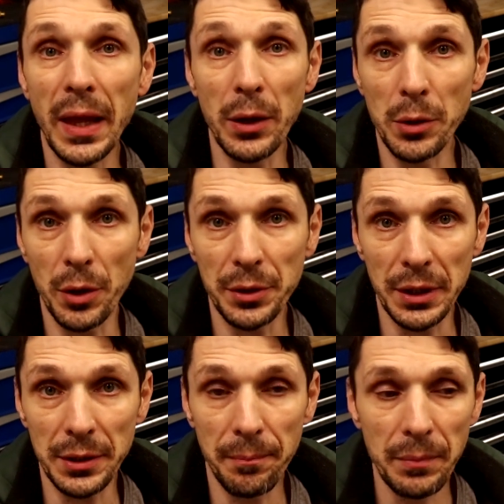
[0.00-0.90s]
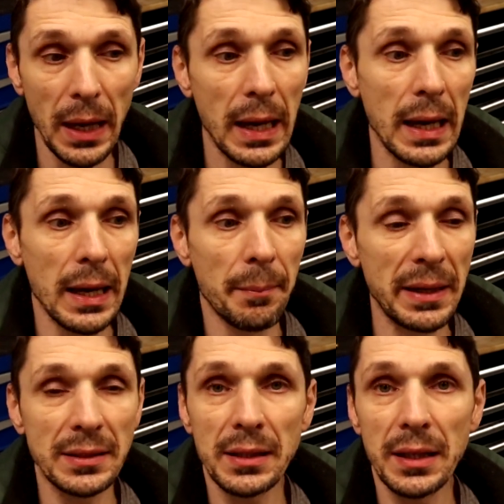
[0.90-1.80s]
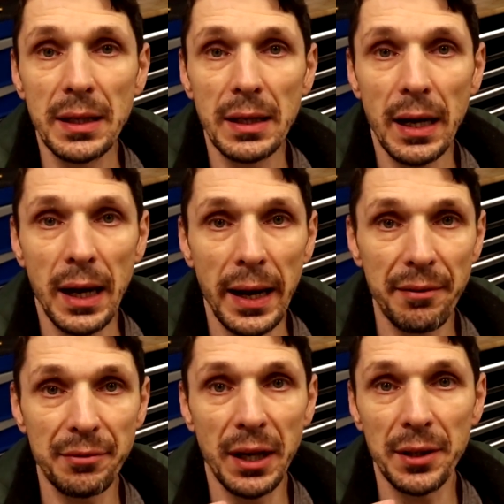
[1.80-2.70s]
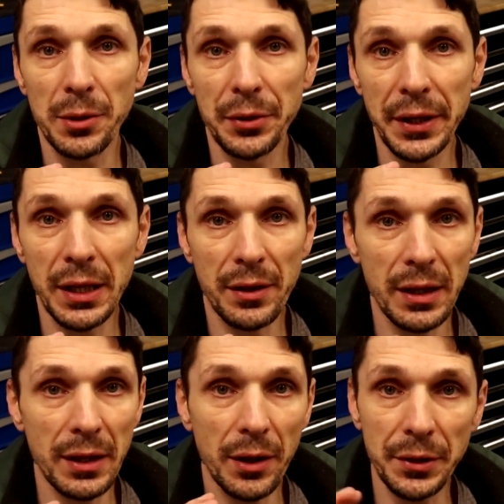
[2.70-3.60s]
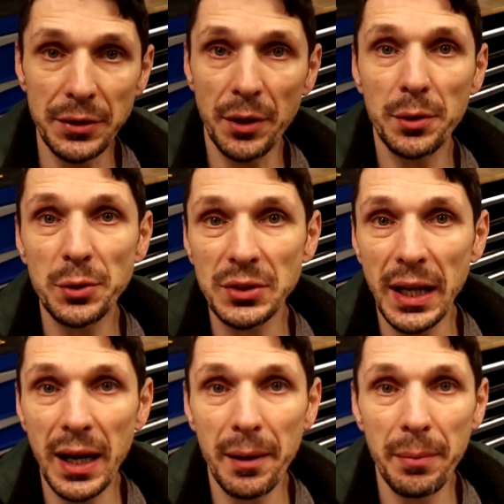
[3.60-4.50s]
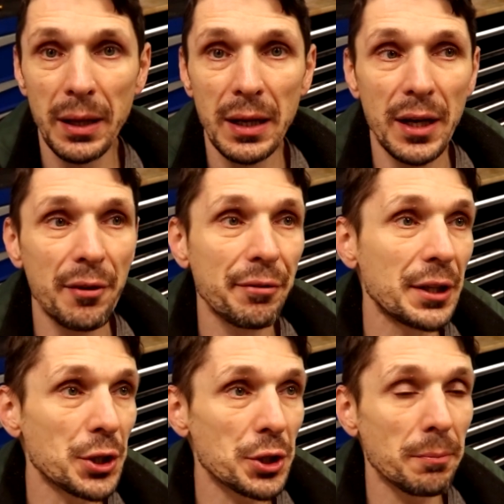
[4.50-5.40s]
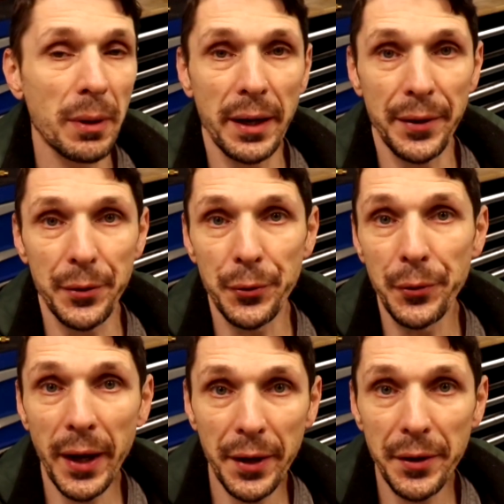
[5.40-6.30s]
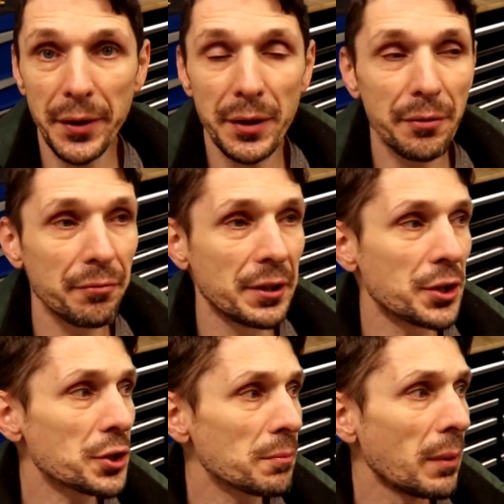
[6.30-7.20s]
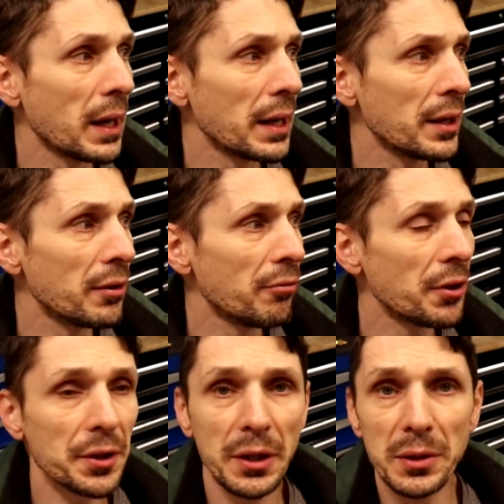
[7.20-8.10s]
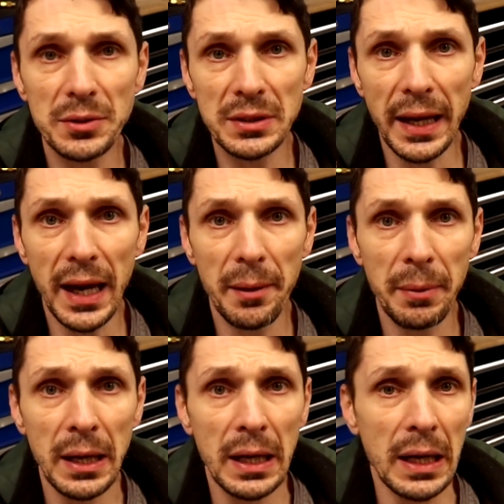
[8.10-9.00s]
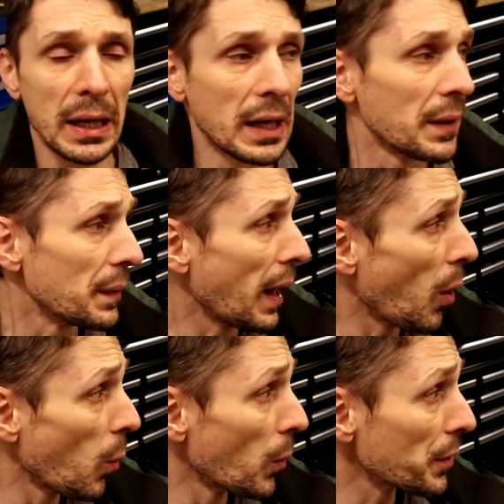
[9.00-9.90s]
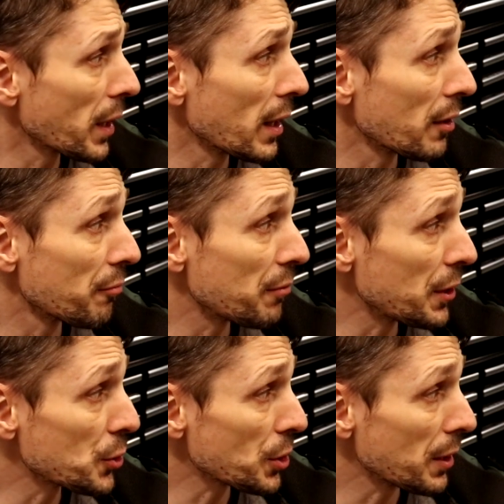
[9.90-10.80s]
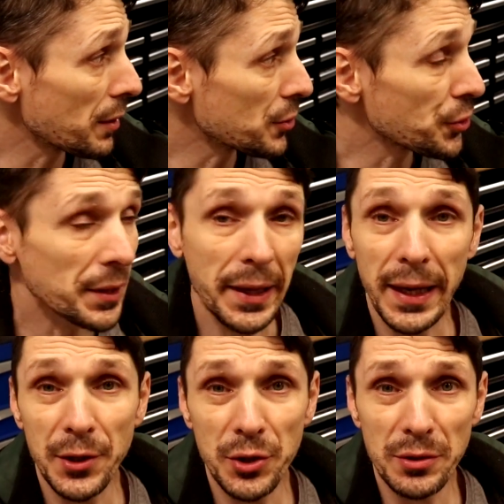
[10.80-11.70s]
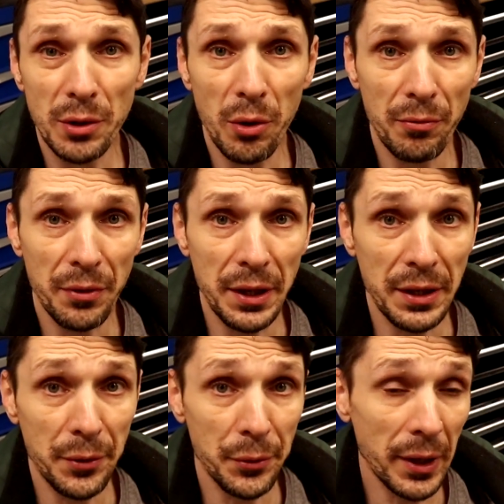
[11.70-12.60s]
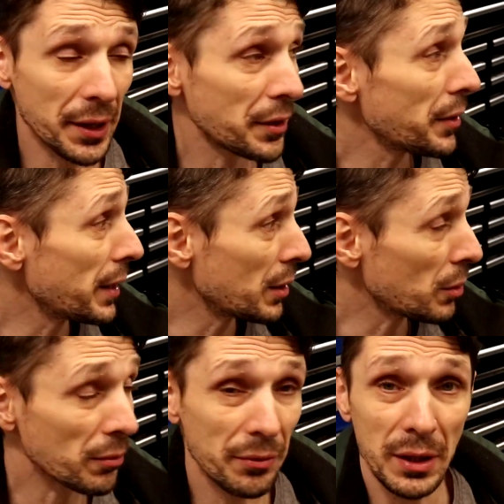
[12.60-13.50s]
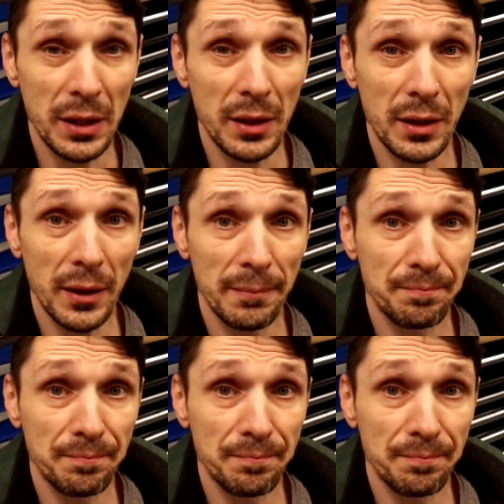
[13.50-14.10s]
tail con kit. Basically, have done already the horizontal stab, finished my rudder, finished my vertical stab. Now working and finishing the trailing edges of the rudder and all the